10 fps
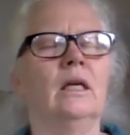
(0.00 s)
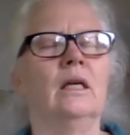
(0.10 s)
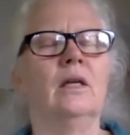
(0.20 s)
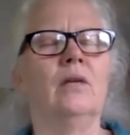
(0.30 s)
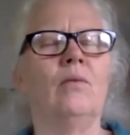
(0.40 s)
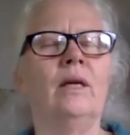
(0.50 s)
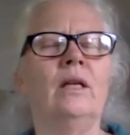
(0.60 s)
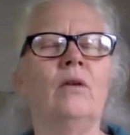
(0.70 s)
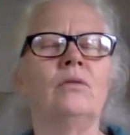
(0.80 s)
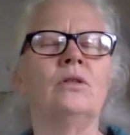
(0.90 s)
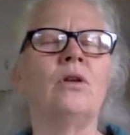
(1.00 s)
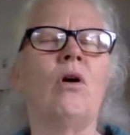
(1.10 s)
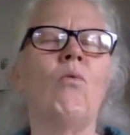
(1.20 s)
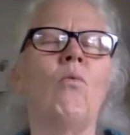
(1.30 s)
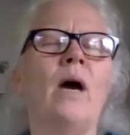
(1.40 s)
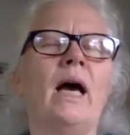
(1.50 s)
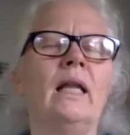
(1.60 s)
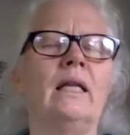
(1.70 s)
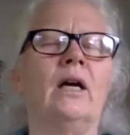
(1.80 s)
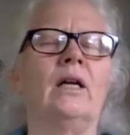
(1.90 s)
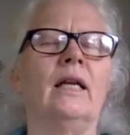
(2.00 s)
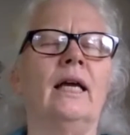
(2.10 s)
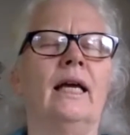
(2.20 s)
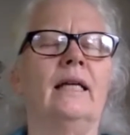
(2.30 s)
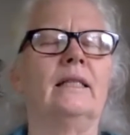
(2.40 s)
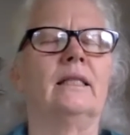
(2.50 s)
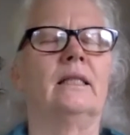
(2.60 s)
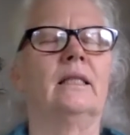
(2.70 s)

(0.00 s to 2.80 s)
that we know so well in our legs.